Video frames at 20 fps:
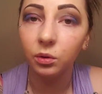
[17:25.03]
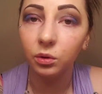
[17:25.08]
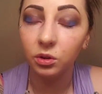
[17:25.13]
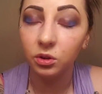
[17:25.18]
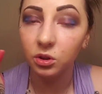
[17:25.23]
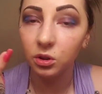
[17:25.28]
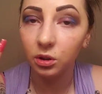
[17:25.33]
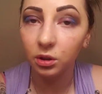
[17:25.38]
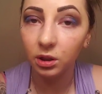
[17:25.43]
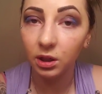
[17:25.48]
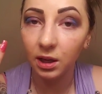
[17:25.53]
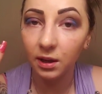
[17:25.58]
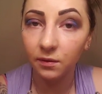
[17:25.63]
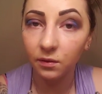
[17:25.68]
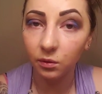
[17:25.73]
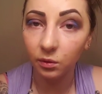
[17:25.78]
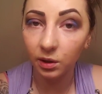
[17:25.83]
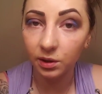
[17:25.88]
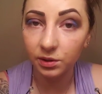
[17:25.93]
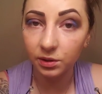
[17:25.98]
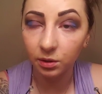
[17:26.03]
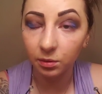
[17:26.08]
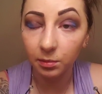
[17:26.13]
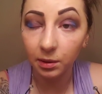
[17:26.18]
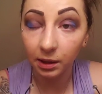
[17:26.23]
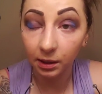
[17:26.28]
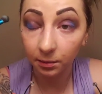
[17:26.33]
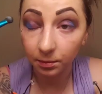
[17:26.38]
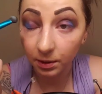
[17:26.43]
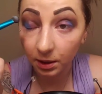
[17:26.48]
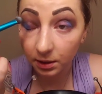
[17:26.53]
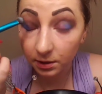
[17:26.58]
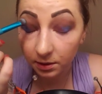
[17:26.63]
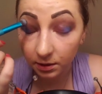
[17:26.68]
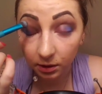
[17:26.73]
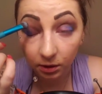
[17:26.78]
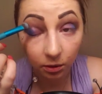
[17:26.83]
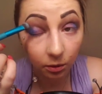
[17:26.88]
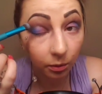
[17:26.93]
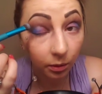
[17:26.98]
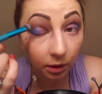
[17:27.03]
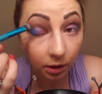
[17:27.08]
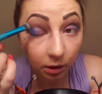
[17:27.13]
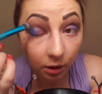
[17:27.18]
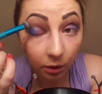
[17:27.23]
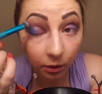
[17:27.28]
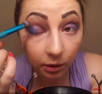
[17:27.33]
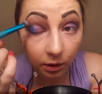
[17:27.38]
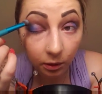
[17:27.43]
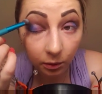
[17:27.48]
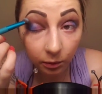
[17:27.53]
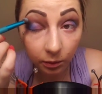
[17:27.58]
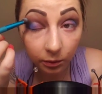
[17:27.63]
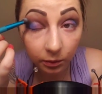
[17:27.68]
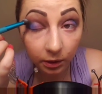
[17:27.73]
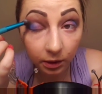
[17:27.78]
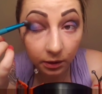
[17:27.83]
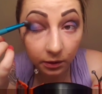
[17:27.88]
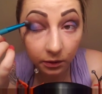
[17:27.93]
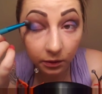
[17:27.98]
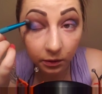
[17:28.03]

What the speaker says: because you already have the rest of your makeup done, so you don't wanna go in and ruin it.